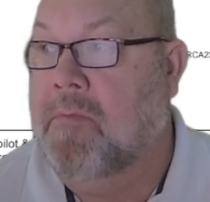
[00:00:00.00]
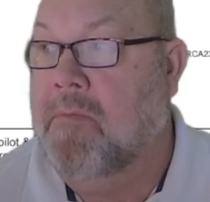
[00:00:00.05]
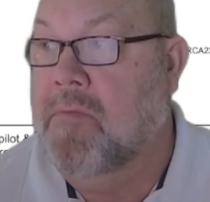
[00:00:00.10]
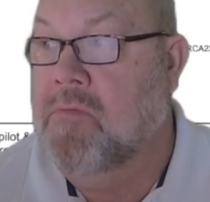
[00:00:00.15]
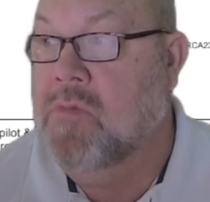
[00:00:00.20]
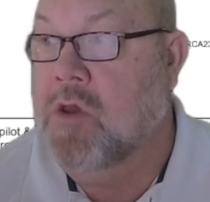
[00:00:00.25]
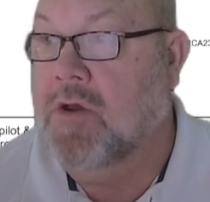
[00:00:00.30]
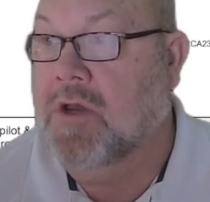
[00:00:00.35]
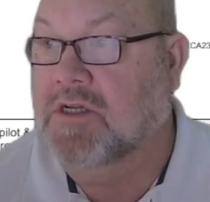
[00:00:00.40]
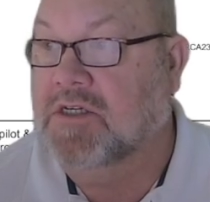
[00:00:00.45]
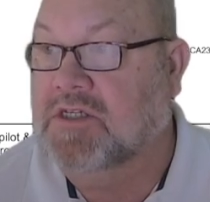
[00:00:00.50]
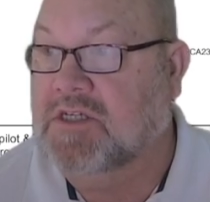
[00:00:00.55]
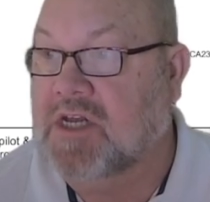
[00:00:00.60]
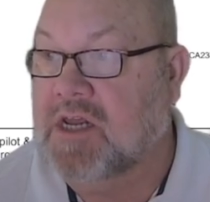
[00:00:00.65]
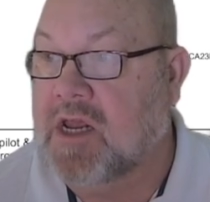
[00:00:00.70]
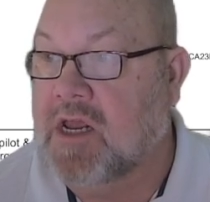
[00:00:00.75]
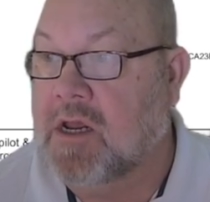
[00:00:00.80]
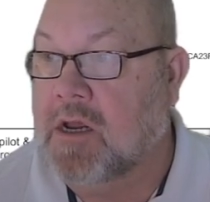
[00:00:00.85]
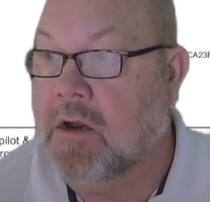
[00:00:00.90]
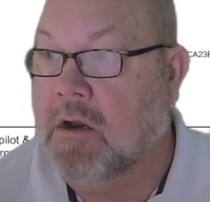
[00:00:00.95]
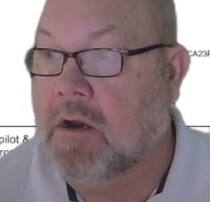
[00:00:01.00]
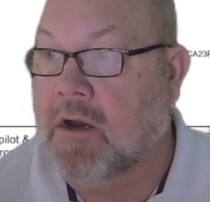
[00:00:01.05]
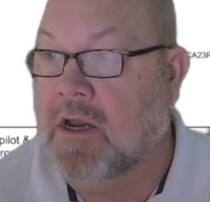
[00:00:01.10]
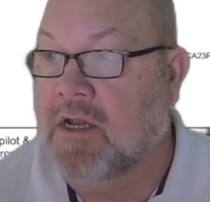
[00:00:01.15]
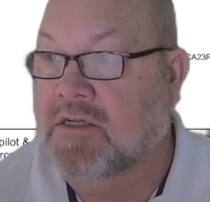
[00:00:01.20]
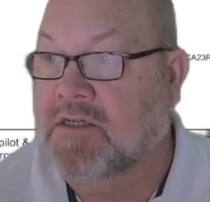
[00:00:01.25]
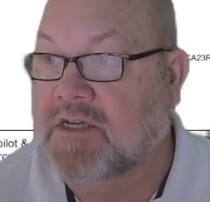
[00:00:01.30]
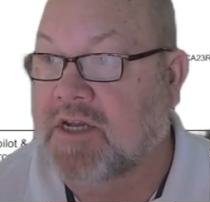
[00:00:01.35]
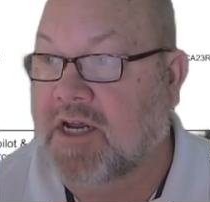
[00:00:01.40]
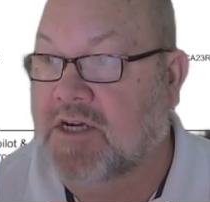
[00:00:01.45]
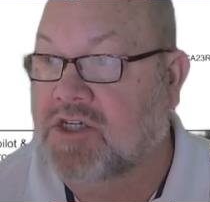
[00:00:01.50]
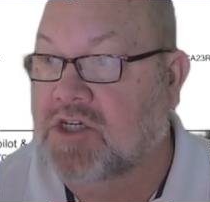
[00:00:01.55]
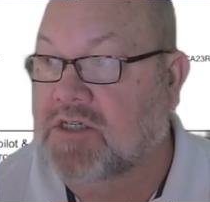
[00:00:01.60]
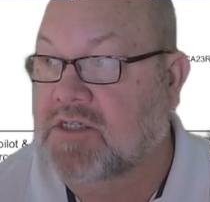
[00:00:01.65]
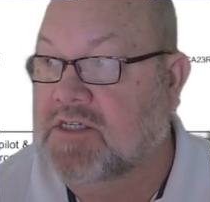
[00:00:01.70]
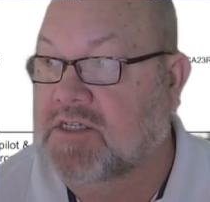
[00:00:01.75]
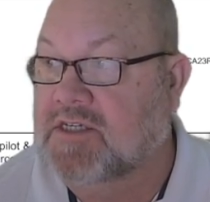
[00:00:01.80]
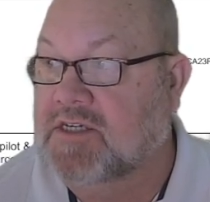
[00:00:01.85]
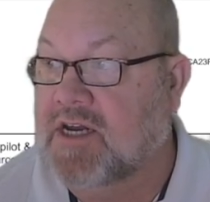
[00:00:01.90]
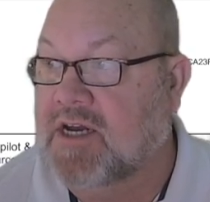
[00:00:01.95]
You can see here in section
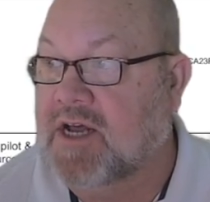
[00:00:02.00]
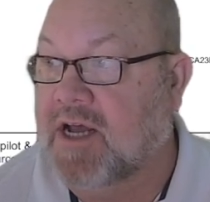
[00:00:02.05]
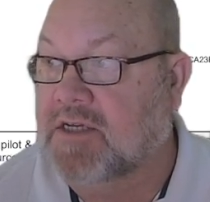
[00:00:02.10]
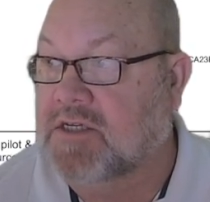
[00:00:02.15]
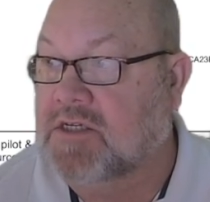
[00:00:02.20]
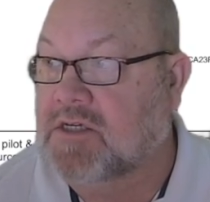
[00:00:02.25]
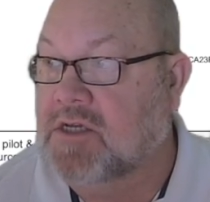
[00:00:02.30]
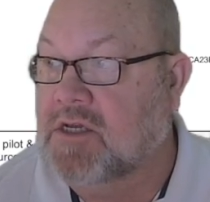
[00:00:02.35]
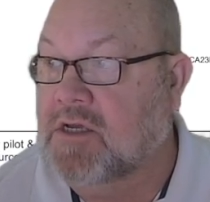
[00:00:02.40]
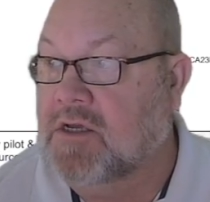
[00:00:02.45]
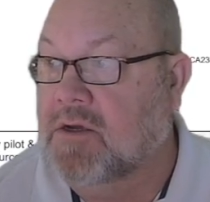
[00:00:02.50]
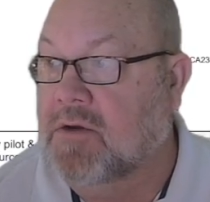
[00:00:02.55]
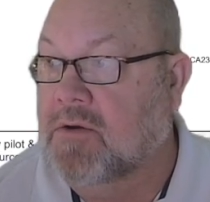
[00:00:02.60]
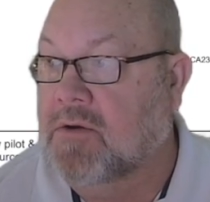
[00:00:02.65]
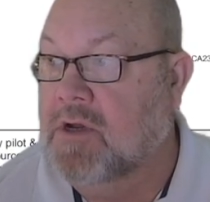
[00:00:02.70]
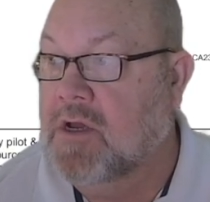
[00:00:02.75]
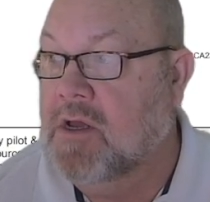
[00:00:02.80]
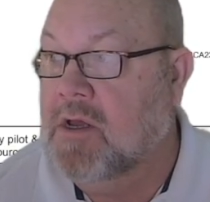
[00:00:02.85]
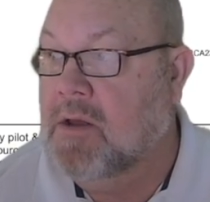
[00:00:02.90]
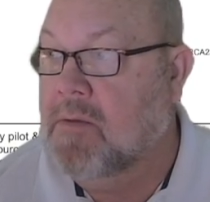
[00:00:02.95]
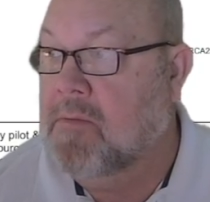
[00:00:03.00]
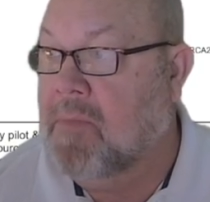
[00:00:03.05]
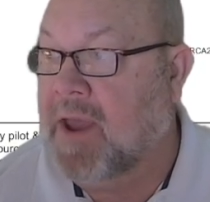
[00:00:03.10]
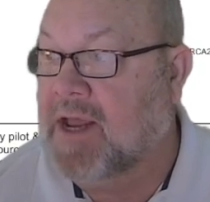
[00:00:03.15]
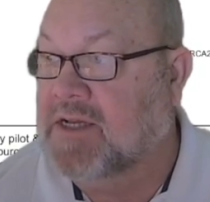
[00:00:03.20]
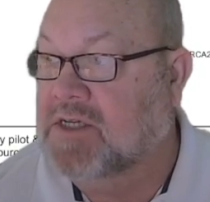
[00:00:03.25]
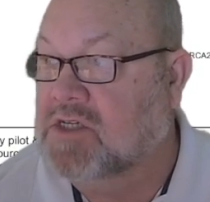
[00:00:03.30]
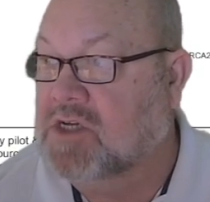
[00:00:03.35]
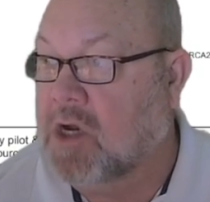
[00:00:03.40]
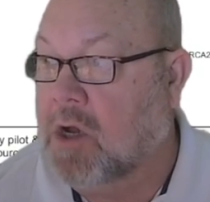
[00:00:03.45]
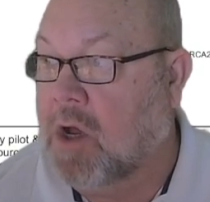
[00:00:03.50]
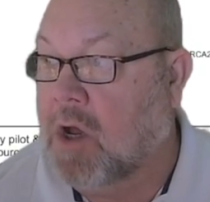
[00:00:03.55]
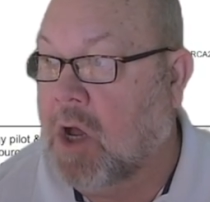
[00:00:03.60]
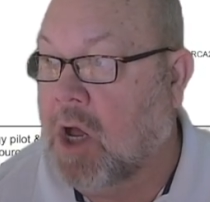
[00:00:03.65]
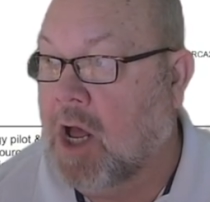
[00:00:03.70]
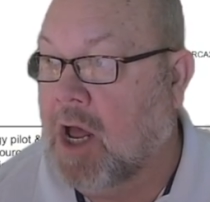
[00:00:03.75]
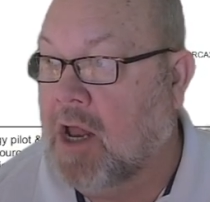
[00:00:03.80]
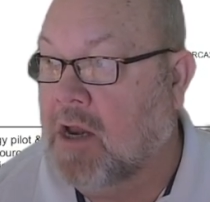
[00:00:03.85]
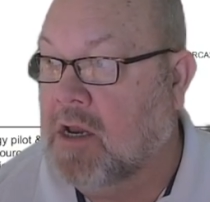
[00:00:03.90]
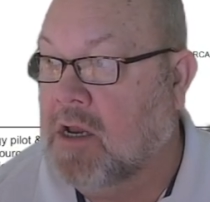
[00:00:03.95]
C.2, based
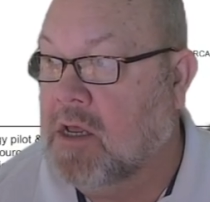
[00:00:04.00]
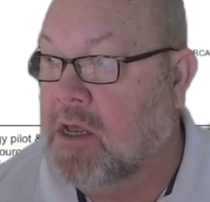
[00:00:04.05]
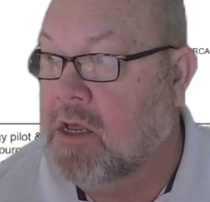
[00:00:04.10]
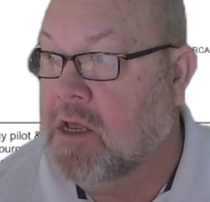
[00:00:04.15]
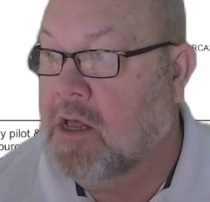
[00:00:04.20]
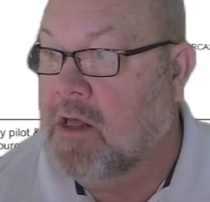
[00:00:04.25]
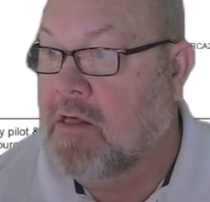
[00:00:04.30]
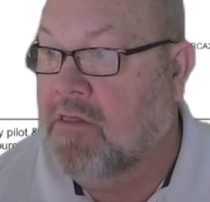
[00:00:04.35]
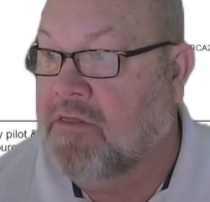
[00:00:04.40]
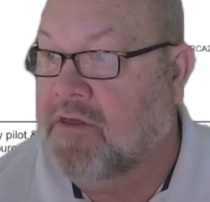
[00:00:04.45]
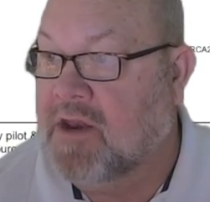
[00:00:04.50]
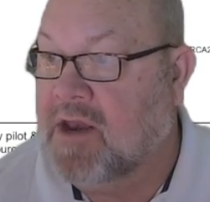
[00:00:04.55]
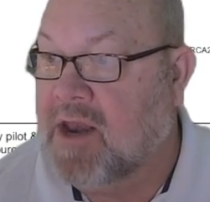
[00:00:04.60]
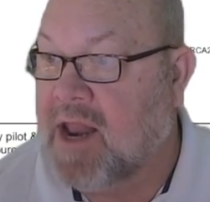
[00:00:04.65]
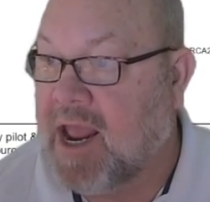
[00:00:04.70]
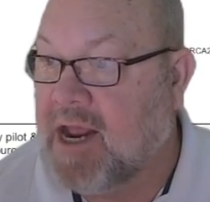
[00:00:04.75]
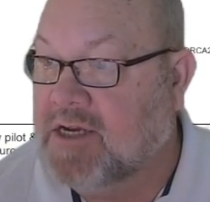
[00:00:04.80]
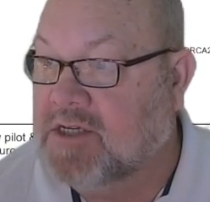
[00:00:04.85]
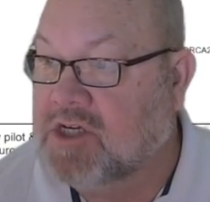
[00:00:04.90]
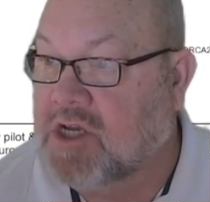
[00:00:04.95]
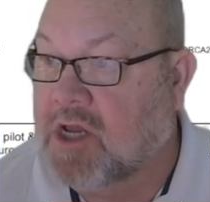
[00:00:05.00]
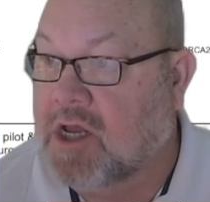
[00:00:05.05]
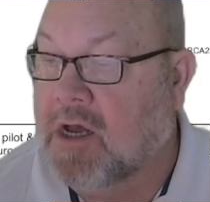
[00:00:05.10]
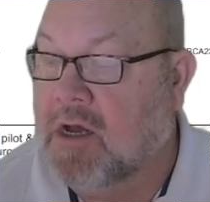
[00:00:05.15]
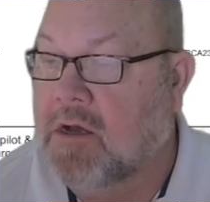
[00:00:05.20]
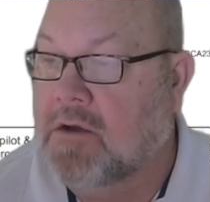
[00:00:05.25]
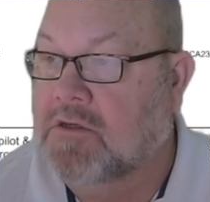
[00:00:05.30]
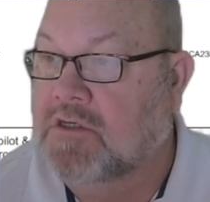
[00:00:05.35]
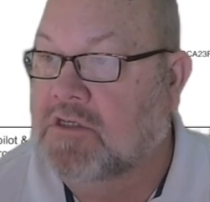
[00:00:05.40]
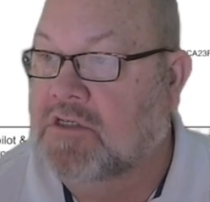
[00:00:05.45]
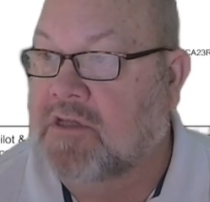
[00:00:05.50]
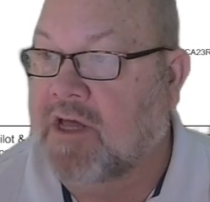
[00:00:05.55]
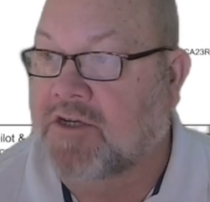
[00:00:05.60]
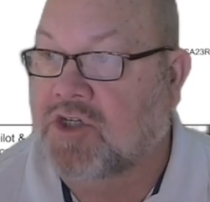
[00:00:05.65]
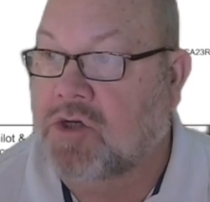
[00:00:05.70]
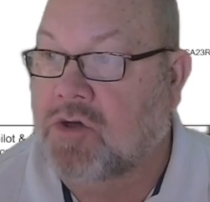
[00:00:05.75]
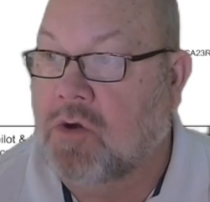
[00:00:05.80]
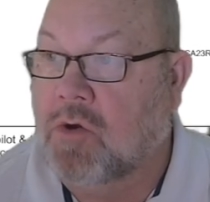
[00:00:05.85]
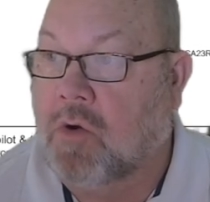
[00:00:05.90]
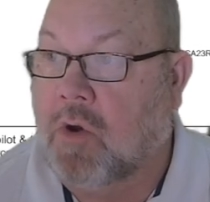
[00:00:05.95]
on the NAICS codes that
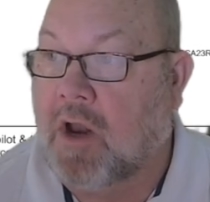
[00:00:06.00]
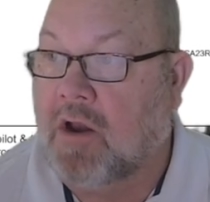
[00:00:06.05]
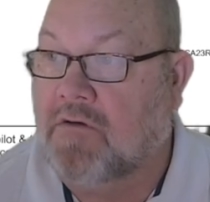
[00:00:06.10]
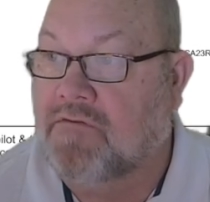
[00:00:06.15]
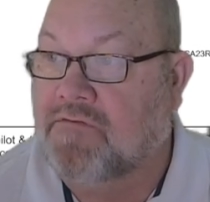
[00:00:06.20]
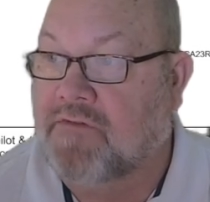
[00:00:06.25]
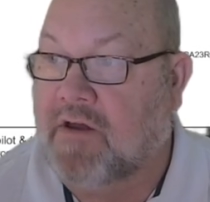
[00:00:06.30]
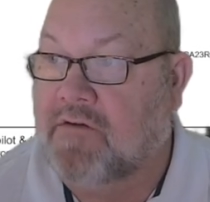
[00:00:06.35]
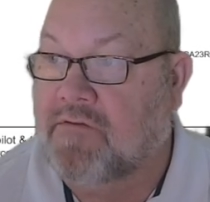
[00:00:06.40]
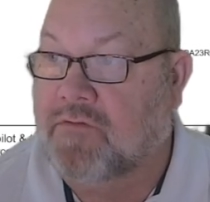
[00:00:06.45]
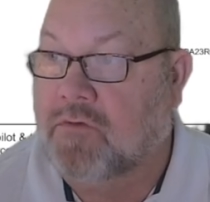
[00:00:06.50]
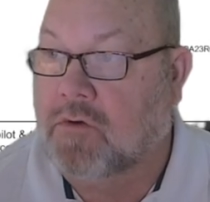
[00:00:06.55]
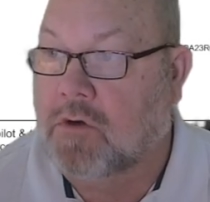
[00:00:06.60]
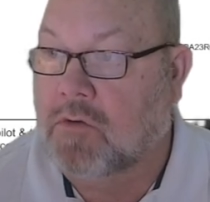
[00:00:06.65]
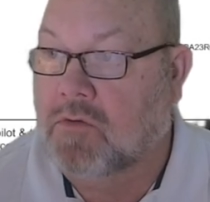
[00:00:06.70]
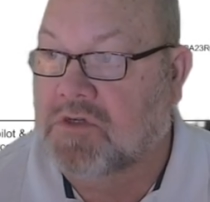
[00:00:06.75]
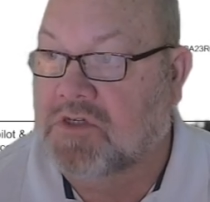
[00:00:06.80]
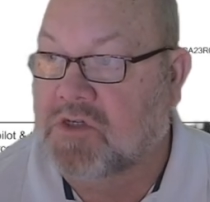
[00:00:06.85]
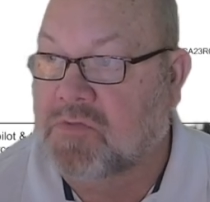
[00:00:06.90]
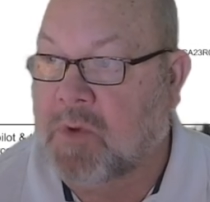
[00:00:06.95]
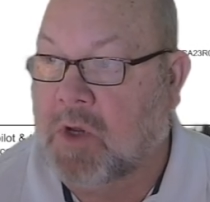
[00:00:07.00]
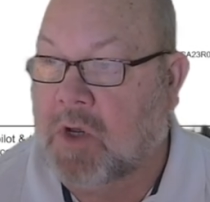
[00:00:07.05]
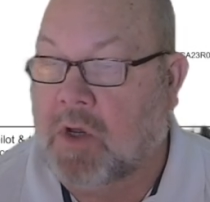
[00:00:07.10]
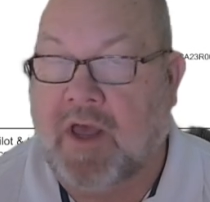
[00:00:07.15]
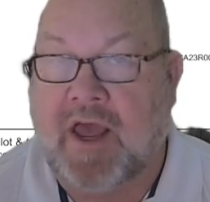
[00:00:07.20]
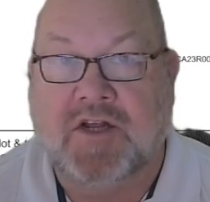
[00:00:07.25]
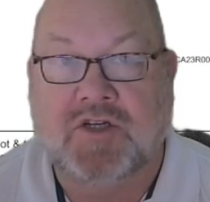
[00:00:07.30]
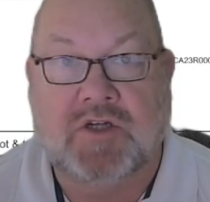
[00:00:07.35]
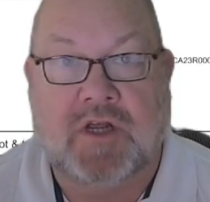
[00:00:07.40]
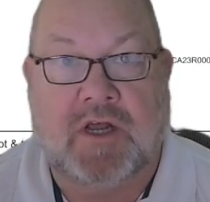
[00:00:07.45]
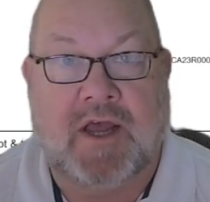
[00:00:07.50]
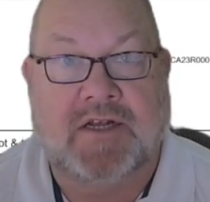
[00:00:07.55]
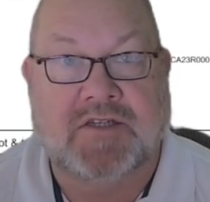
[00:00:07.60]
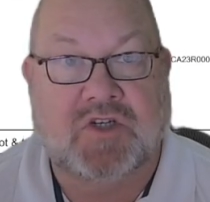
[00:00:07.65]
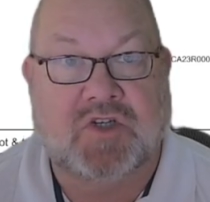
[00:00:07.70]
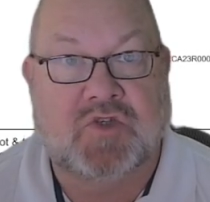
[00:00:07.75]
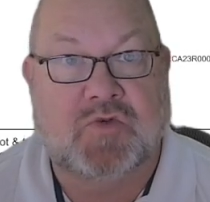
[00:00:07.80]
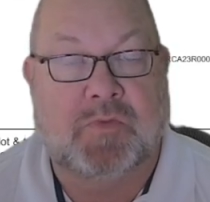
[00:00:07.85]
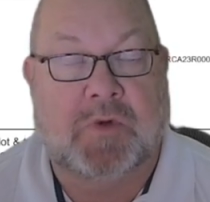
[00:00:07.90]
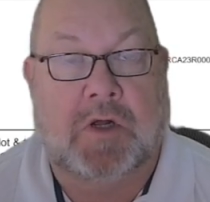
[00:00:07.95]
you qualify for with small as a
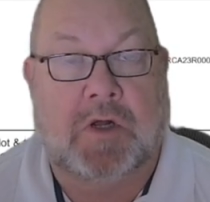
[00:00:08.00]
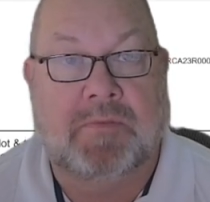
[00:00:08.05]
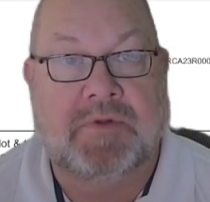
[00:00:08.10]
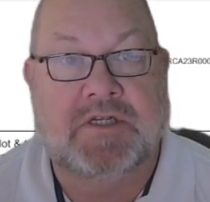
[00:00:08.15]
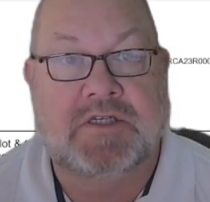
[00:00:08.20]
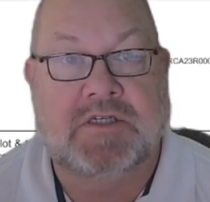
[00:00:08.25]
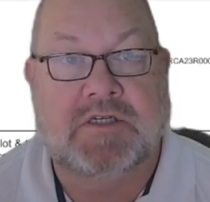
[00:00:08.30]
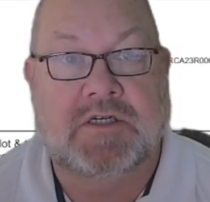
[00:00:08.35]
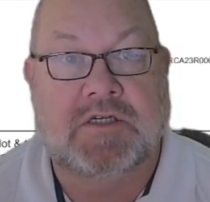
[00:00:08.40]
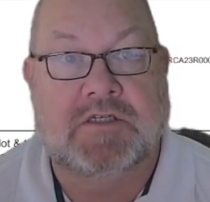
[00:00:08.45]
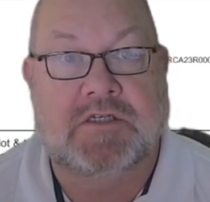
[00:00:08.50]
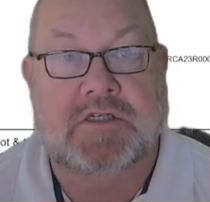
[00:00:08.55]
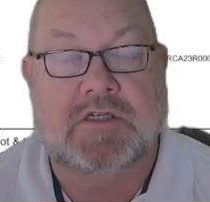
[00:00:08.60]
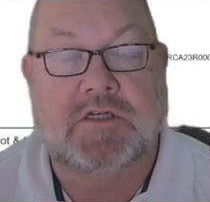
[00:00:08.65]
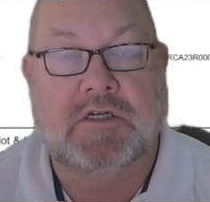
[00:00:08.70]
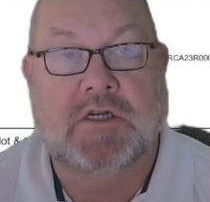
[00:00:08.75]
small business